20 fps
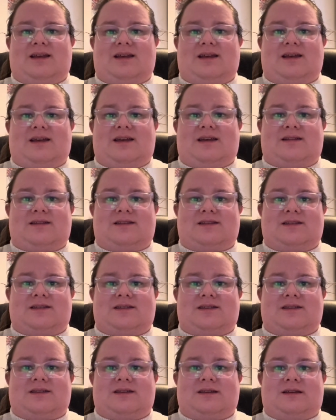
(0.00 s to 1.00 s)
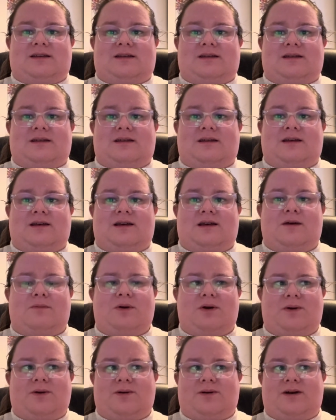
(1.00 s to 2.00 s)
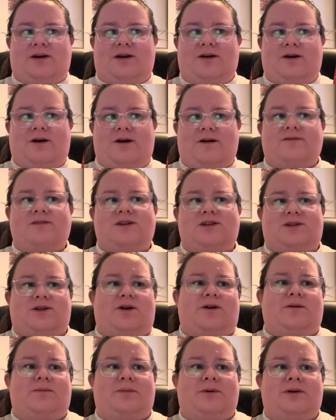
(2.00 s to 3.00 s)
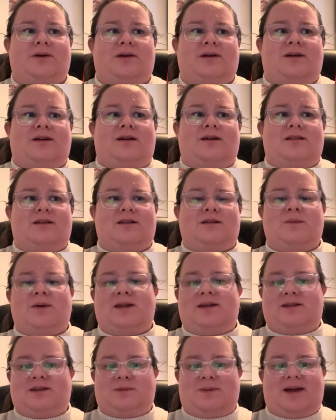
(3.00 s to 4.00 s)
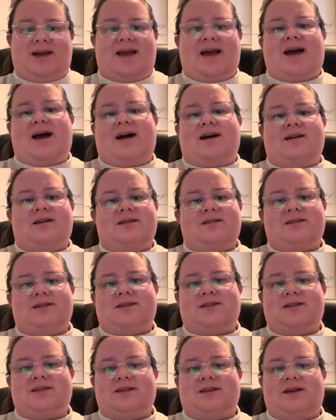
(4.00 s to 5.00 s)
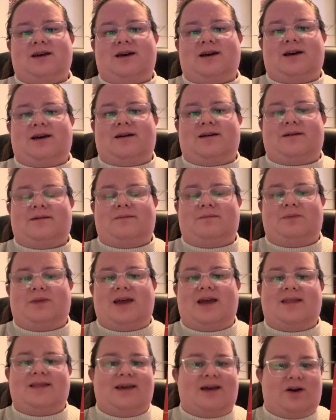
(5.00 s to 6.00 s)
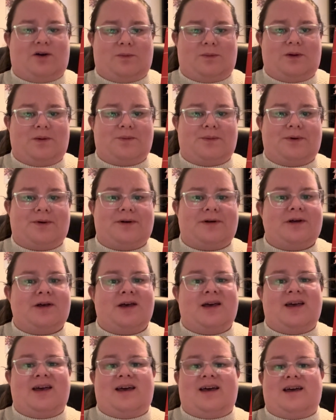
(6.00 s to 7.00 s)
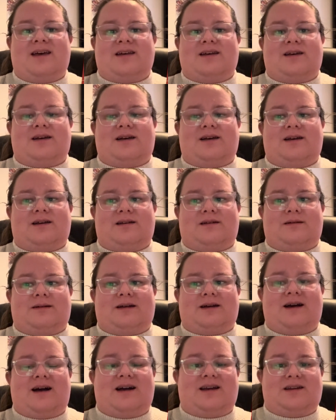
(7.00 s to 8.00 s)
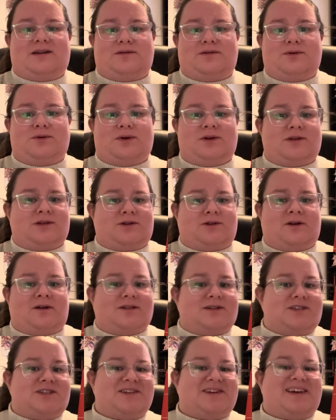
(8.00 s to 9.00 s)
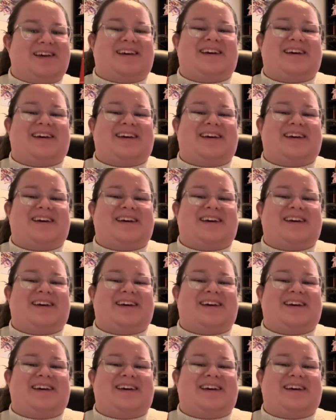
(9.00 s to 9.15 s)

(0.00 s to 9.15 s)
it's about a coffee shop that's managed by cats, and they help people kind of through astrology.